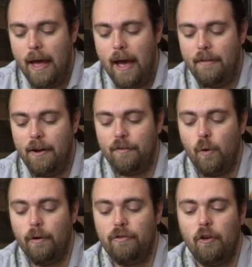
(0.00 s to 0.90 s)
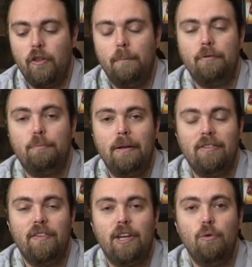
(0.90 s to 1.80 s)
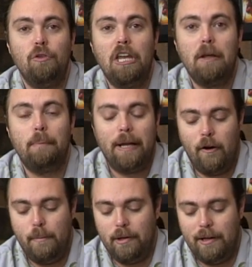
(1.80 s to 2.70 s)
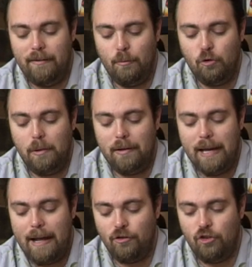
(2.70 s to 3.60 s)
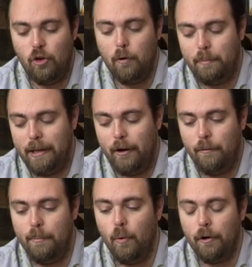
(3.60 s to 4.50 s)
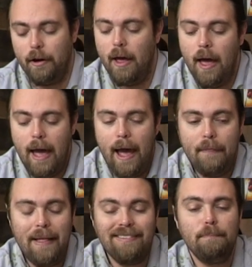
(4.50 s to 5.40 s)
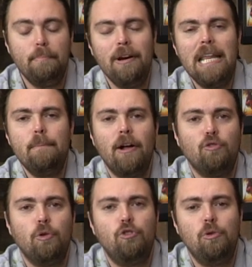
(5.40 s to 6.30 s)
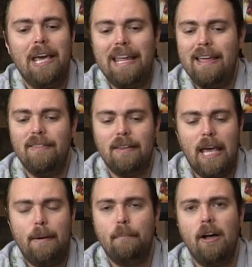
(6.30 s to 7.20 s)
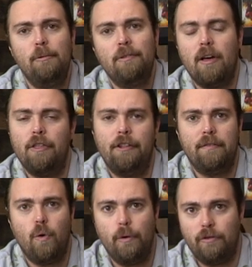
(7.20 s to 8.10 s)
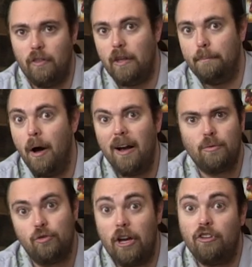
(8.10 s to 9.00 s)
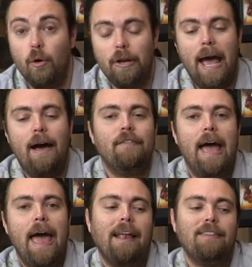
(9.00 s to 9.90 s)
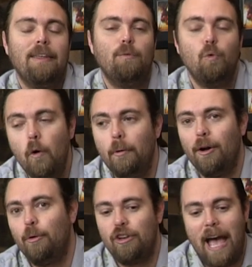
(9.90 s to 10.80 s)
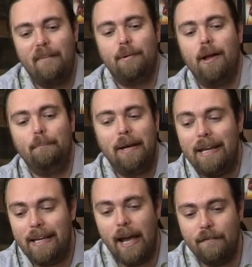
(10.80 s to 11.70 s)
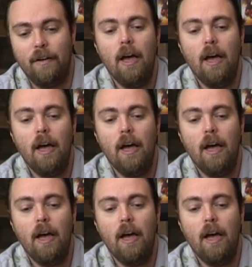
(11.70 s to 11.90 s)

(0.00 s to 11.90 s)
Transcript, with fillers: And then, of course, there are the specific unique player abilities which will be attached to your player board. And that's pretty much what you get in the game Monuments, other than, of course, the box, which I don't have, and the rulebook, which I have, but on PDF.